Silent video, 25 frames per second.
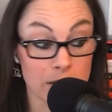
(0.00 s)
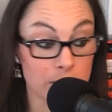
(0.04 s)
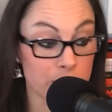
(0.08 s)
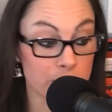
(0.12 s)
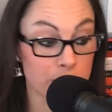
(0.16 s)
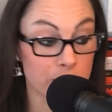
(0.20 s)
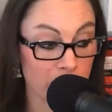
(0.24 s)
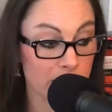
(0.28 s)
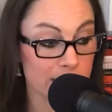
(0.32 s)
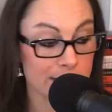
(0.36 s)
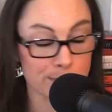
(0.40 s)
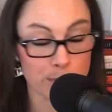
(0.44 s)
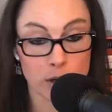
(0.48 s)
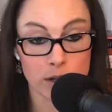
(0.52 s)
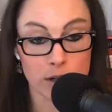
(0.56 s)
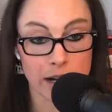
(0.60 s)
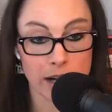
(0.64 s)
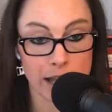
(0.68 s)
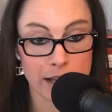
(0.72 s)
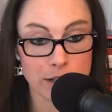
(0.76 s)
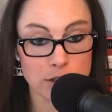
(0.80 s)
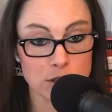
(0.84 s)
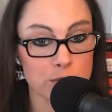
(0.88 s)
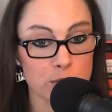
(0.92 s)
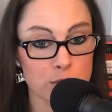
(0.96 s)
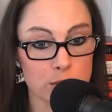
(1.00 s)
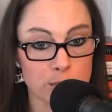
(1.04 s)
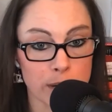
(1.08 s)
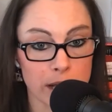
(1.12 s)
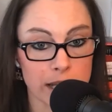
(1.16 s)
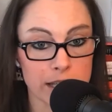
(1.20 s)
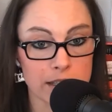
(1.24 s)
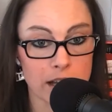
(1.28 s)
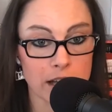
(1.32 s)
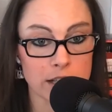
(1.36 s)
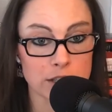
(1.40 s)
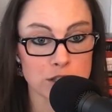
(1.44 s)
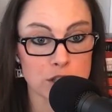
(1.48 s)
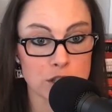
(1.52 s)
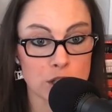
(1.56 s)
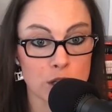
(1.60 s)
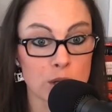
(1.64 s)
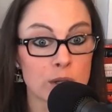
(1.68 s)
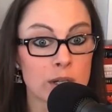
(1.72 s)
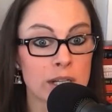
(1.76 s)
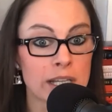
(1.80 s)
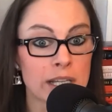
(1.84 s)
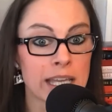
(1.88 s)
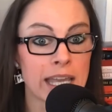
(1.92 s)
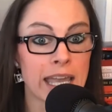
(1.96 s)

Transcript: very smart actually for buying Concho.